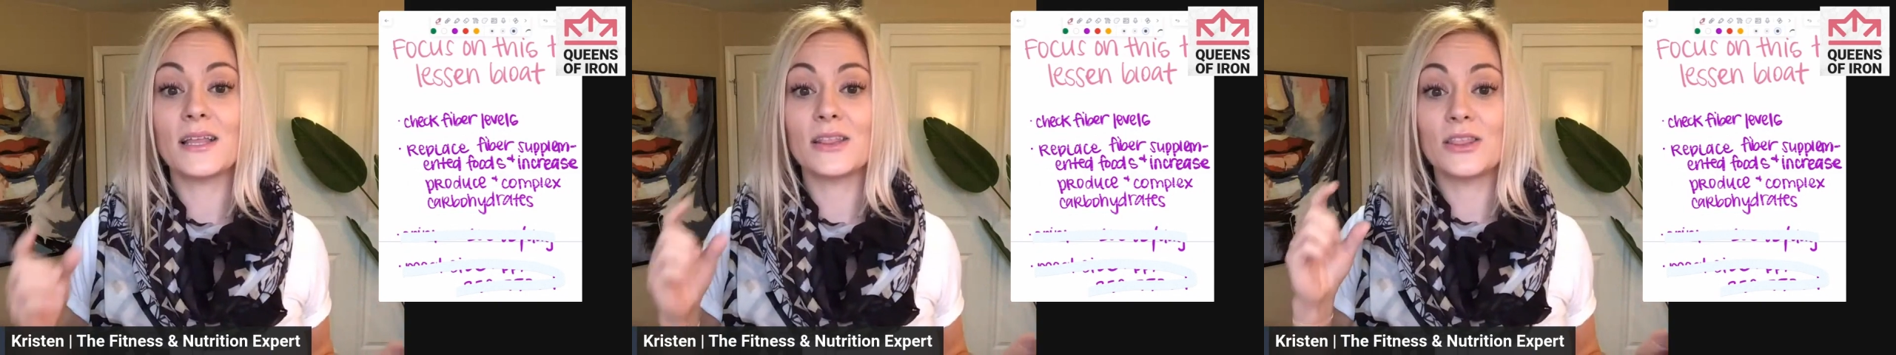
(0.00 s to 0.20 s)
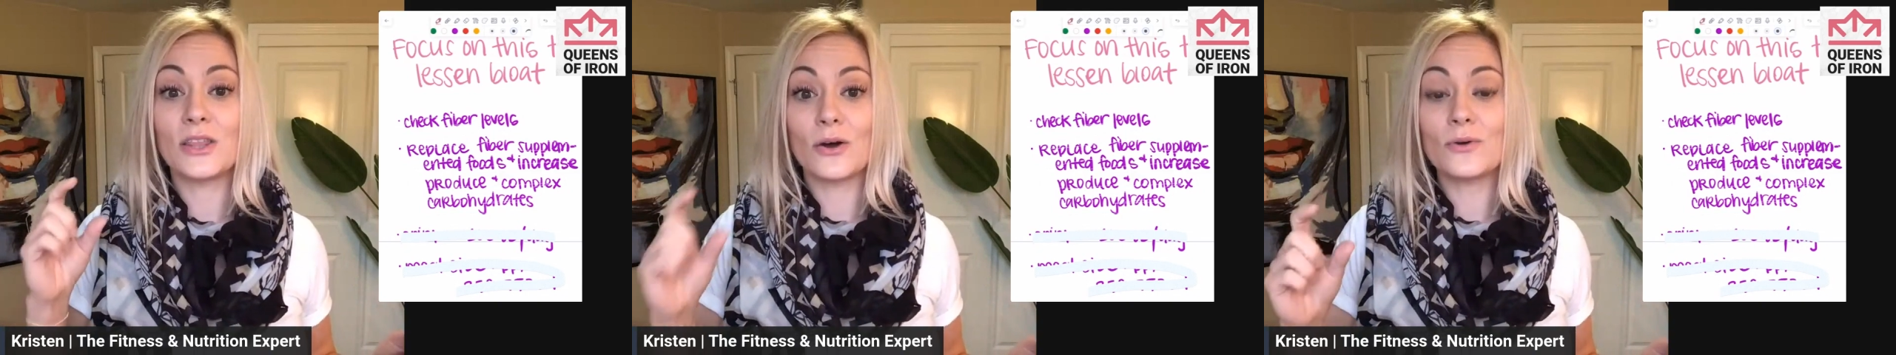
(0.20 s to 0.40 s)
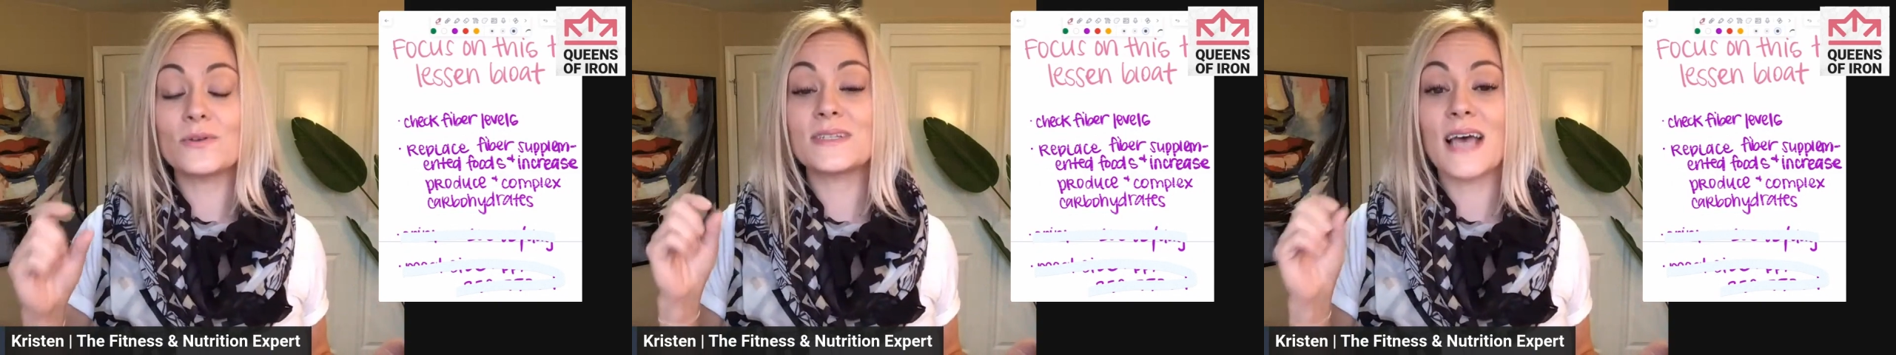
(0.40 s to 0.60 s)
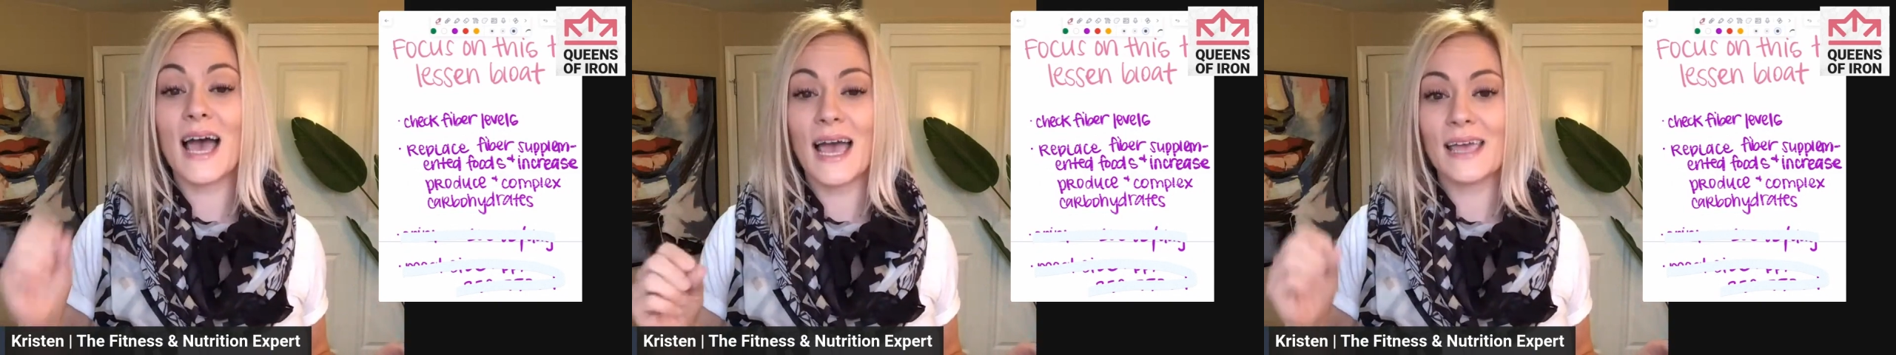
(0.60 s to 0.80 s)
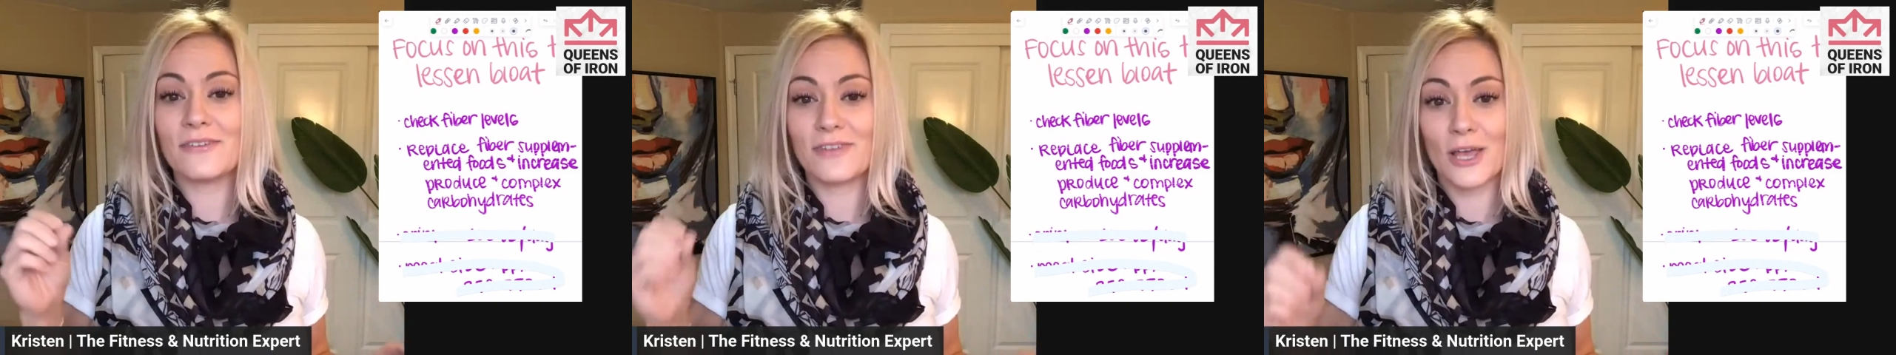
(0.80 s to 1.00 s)
those
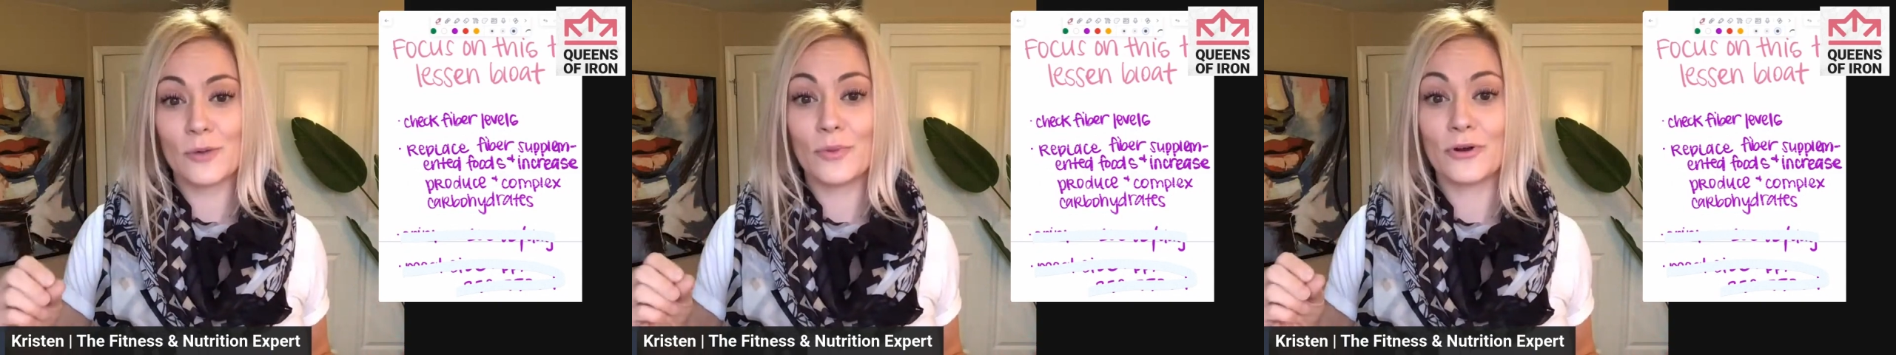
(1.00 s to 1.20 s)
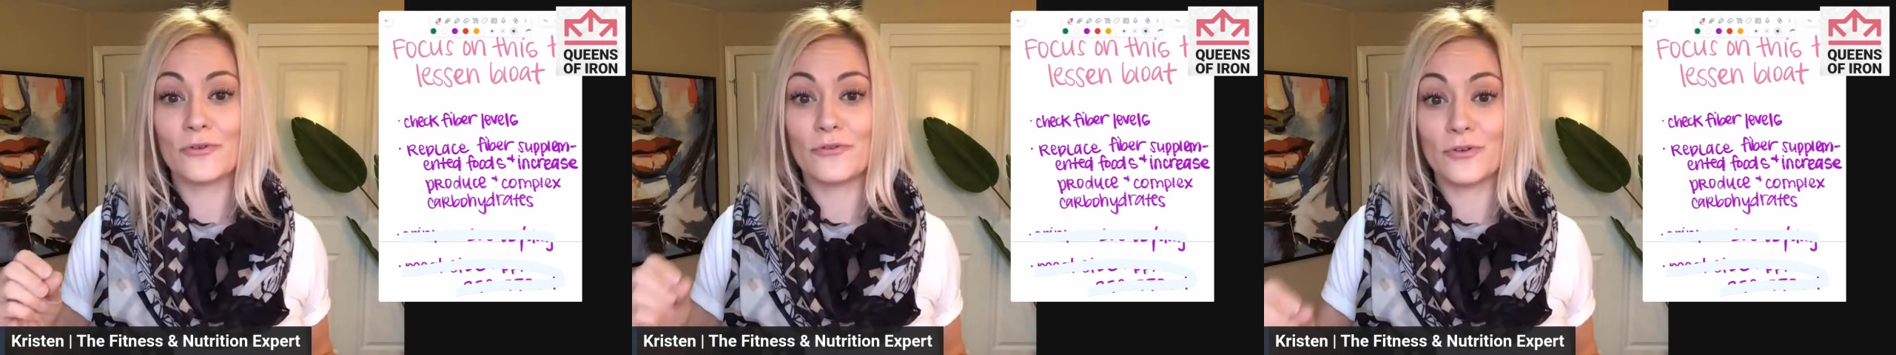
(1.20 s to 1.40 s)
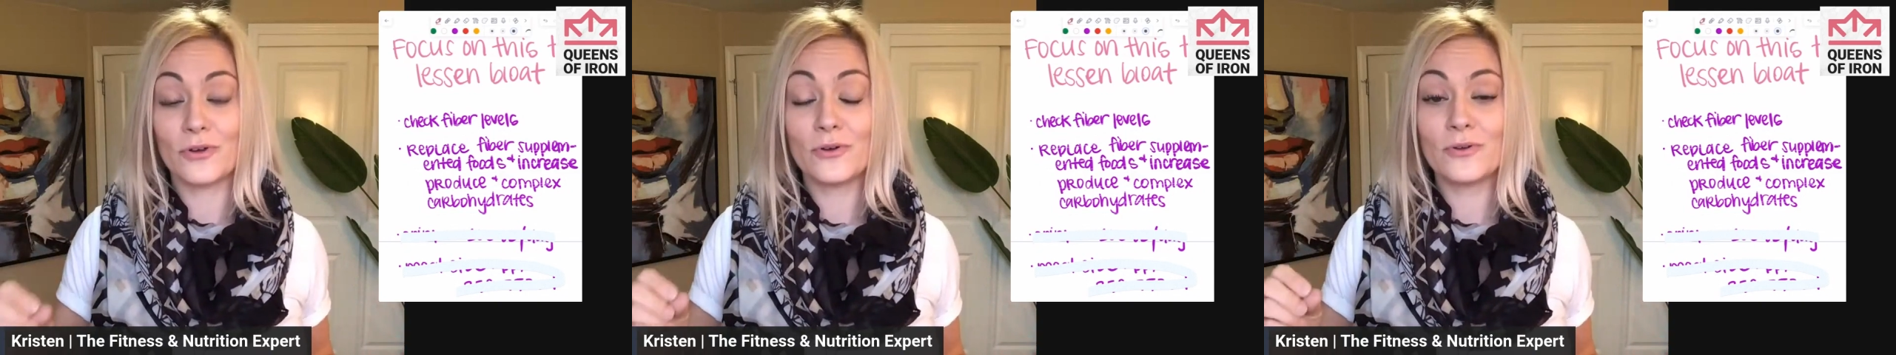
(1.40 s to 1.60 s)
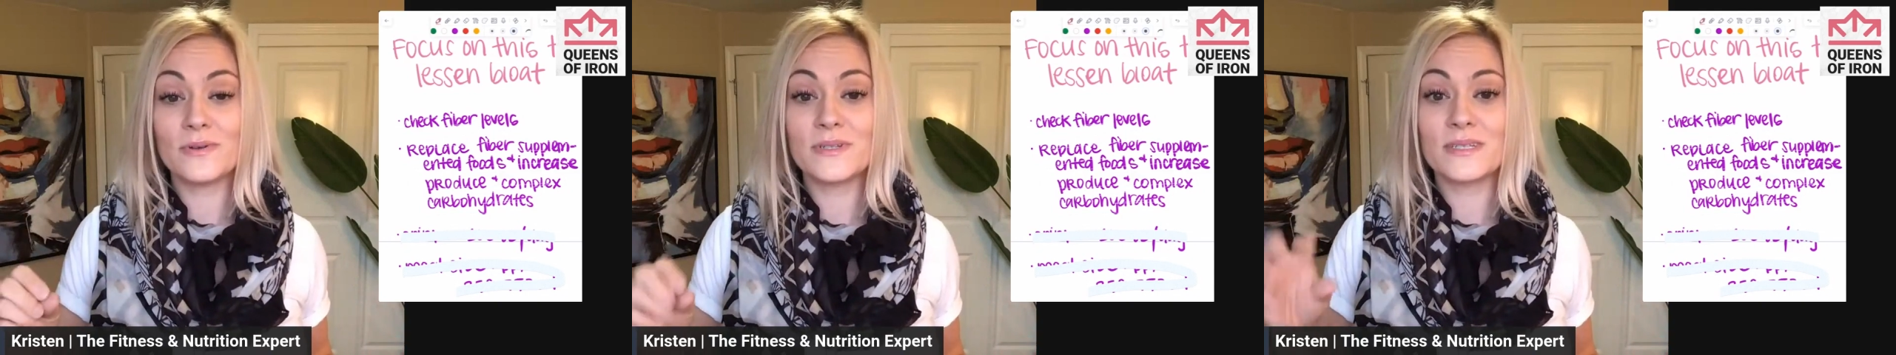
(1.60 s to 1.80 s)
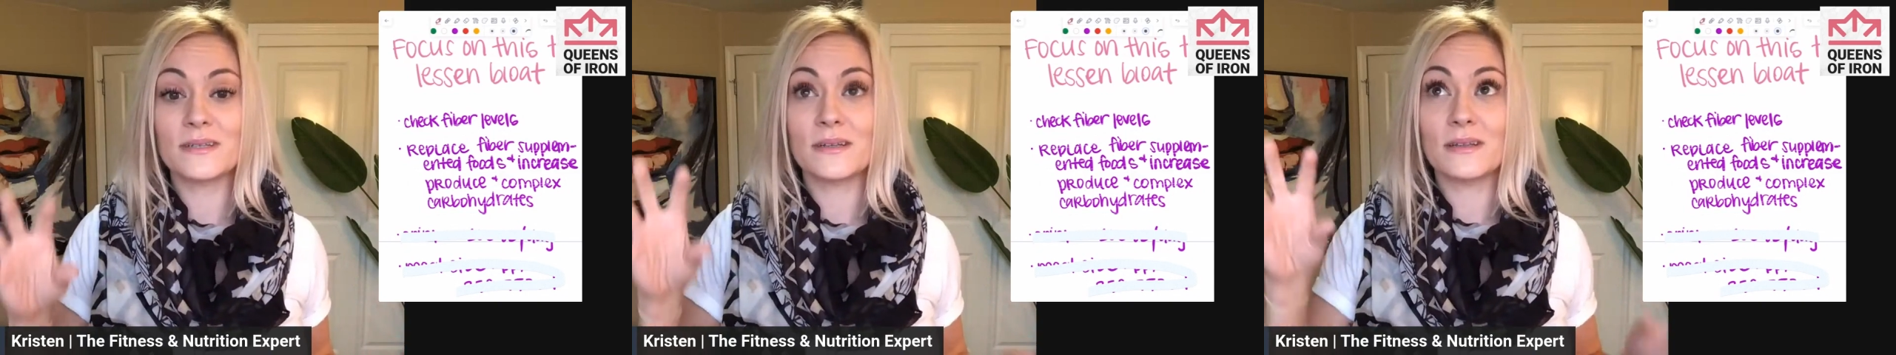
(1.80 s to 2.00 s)
high fiber foods,